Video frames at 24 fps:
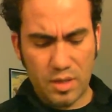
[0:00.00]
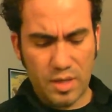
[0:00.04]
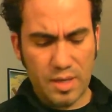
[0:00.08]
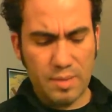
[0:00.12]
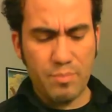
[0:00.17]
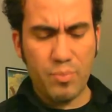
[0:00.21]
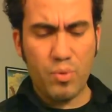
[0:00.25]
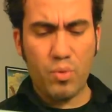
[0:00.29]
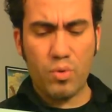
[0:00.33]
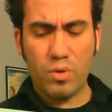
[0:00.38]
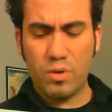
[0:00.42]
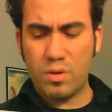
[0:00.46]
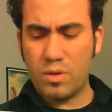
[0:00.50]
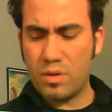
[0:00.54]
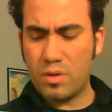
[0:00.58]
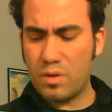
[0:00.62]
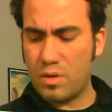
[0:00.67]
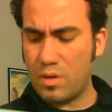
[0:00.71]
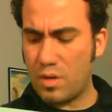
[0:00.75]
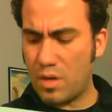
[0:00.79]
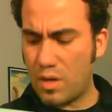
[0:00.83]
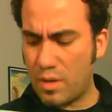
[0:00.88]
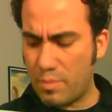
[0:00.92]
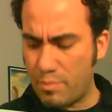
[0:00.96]
Important
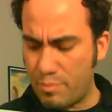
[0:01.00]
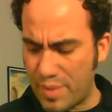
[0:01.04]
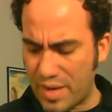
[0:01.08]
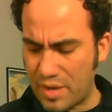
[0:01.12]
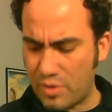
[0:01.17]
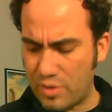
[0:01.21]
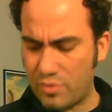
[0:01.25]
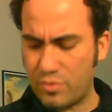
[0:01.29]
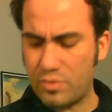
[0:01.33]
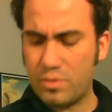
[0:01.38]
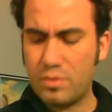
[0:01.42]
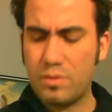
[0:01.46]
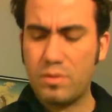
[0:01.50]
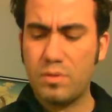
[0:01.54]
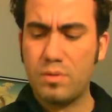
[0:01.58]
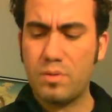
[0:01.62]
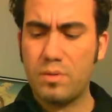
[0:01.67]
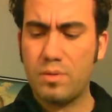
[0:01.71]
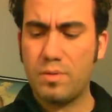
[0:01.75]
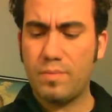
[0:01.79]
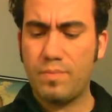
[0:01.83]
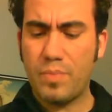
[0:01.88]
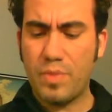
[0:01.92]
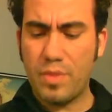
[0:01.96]
about
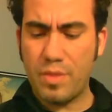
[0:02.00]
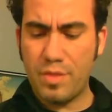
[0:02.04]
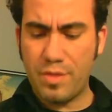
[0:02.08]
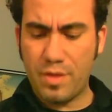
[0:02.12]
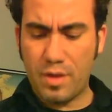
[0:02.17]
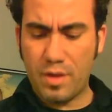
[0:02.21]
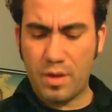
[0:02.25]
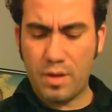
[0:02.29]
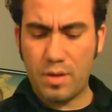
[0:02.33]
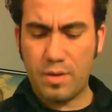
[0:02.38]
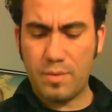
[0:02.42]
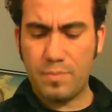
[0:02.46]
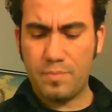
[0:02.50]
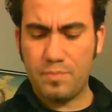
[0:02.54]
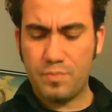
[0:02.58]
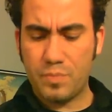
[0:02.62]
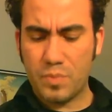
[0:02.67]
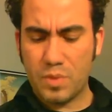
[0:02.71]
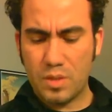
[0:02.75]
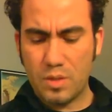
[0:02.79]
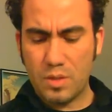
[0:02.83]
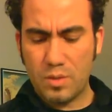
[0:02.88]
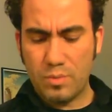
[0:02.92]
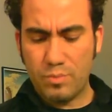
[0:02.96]
the
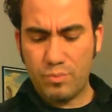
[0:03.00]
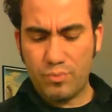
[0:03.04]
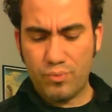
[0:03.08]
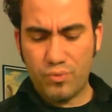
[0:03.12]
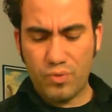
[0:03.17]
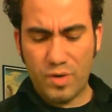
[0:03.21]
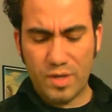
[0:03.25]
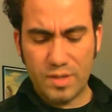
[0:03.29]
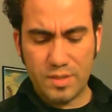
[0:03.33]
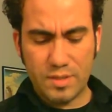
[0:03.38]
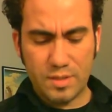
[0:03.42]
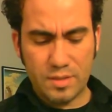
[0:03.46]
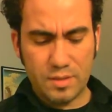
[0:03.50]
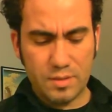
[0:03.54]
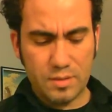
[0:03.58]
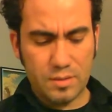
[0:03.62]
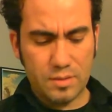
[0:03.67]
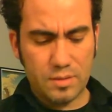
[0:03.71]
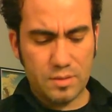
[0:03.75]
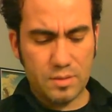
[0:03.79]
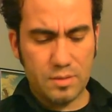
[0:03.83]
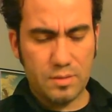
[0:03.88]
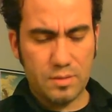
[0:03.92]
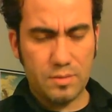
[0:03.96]

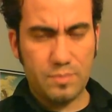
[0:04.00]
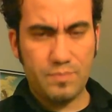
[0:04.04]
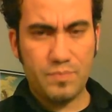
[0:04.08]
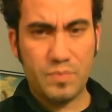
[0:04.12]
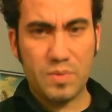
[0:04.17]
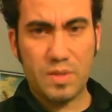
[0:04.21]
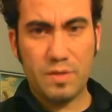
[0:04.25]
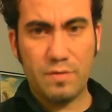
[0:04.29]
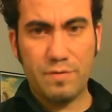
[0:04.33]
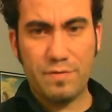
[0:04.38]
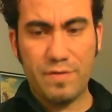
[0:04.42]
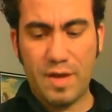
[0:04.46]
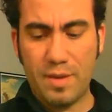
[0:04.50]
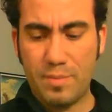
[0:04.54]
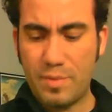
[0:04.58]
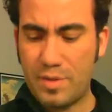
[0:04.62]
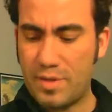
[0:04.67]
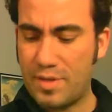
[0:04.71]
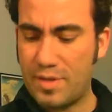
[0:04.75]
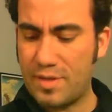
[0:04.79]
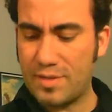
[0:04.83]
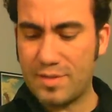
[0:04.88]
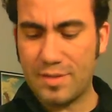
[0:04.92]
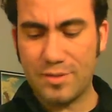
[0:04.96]
president's
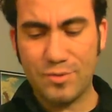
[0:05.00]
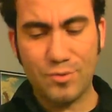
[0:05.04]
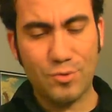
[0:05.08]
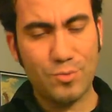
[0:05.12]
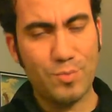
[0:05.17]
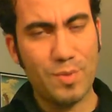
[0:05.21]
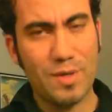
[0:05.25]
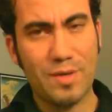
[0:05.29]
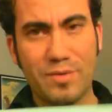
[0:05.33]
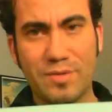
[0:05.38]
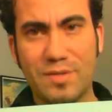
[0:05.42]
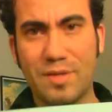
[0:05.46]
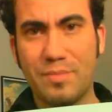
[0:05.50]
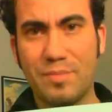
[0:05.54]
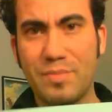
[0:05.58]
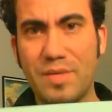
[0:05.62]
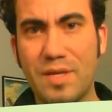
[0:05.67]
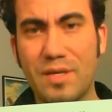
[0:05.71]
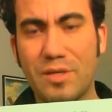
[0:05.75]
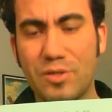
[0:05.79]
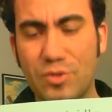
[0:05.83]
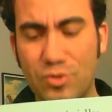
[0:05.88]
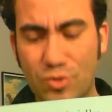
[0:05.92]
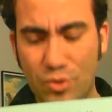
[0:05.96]
family. Estas dos palabras también